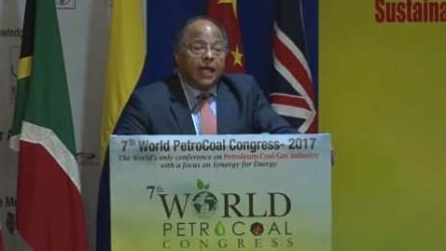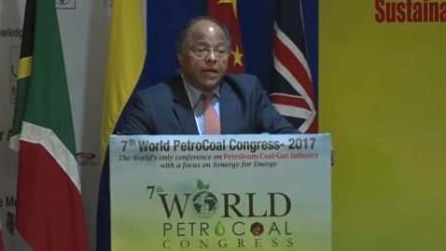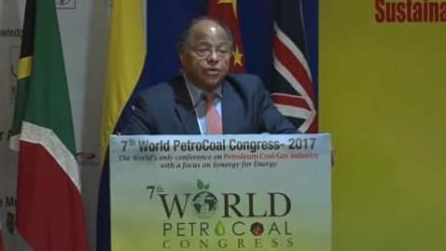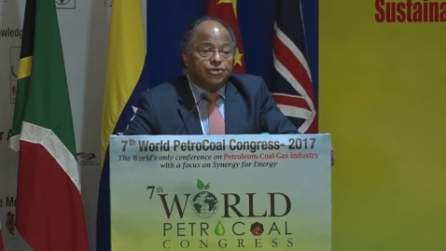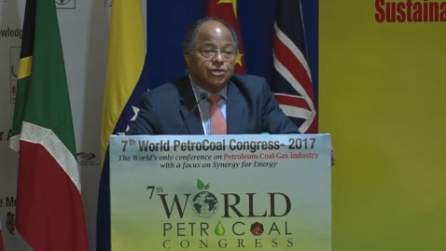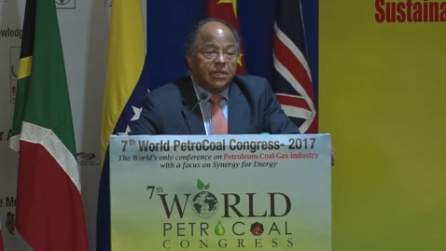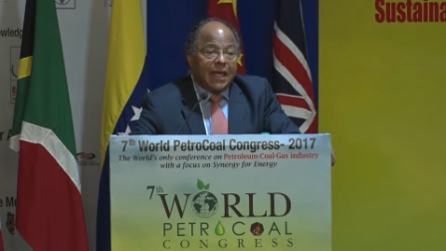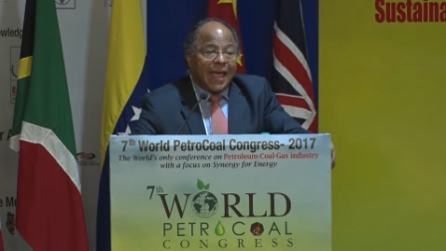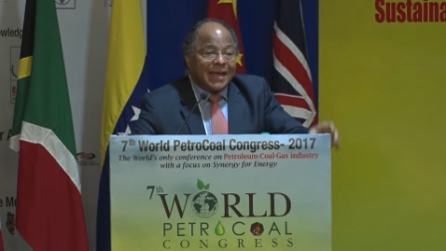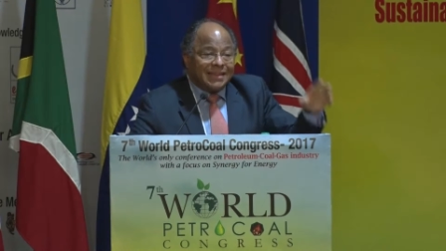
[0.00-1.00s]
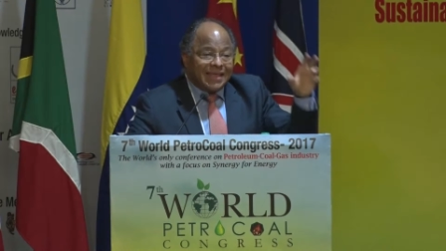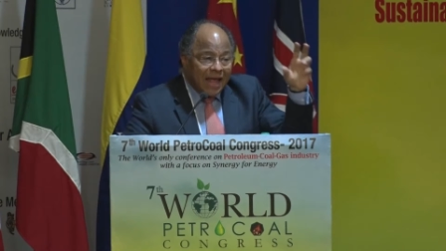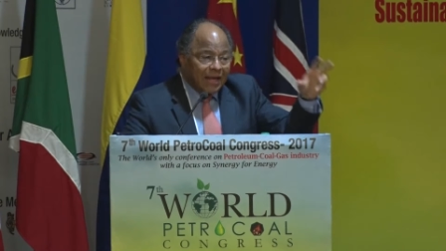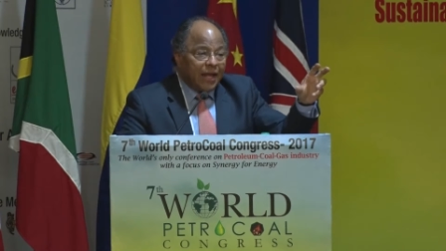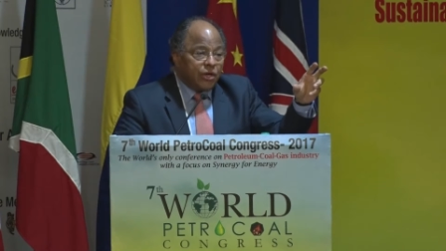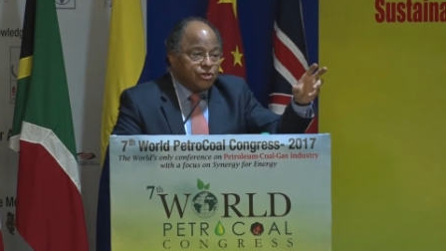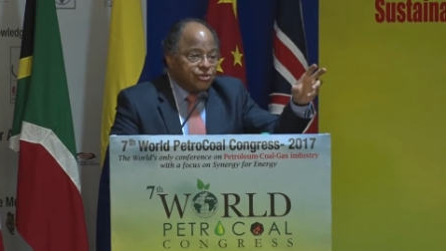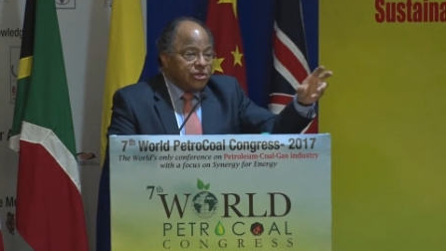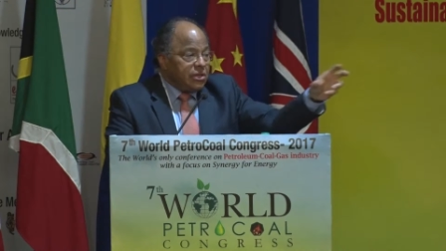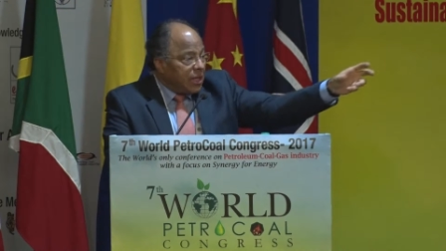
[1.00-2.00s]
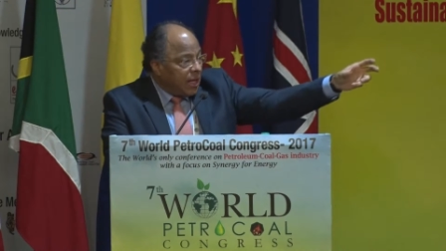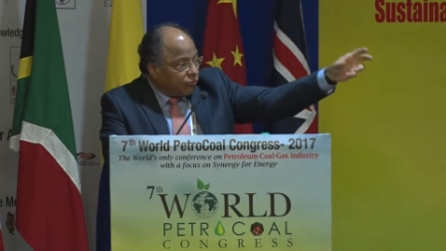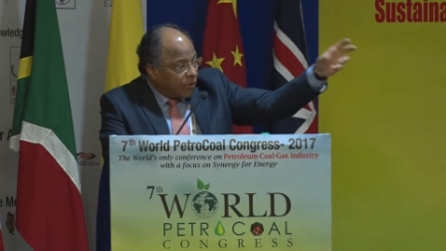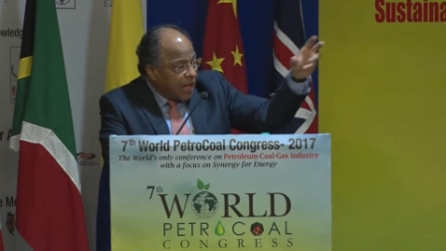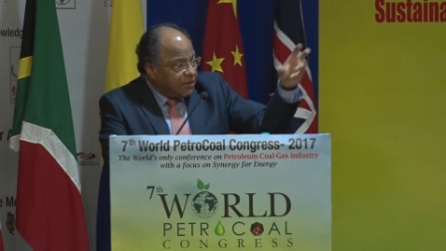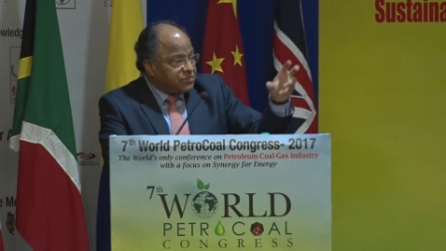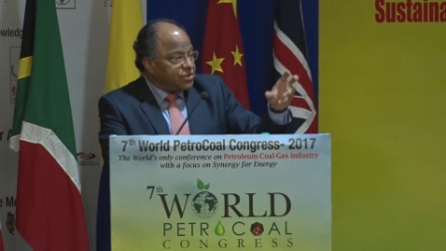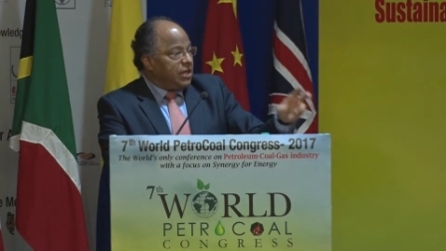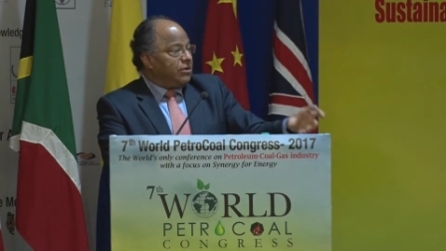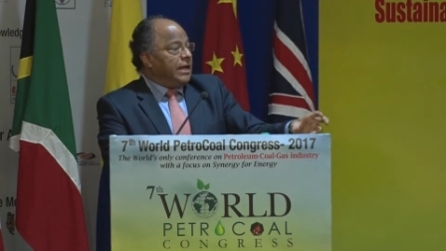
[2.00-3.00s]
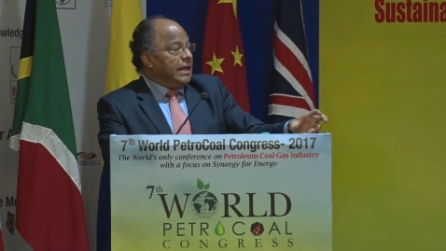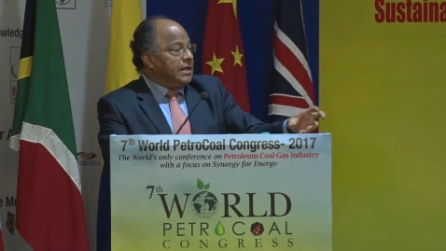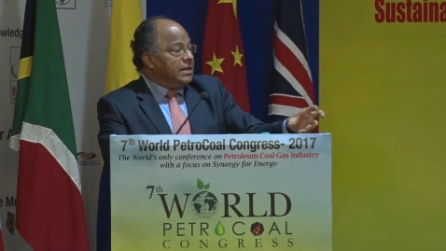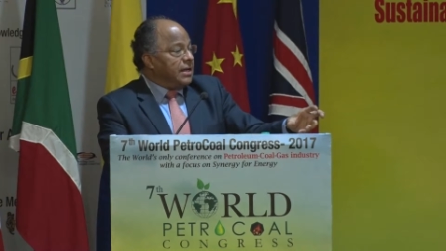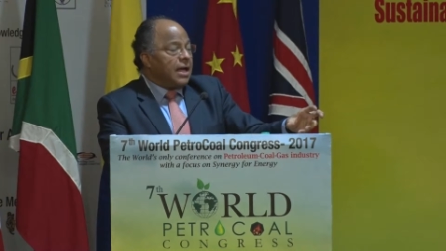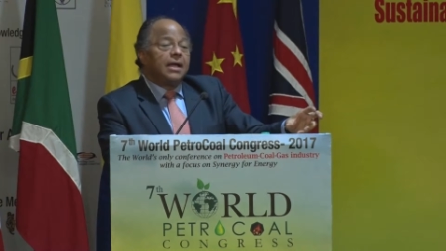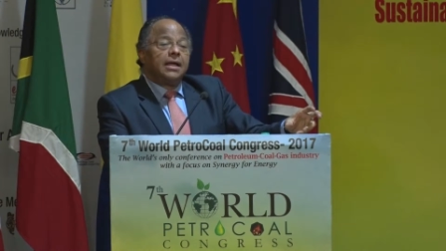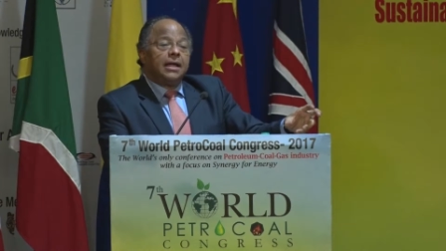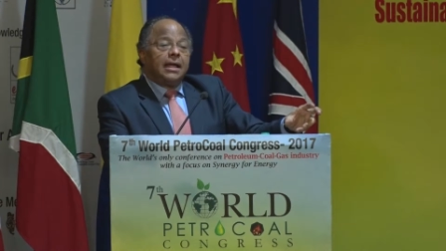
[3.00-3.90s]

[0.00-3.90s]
energy, and that energy arrives here in India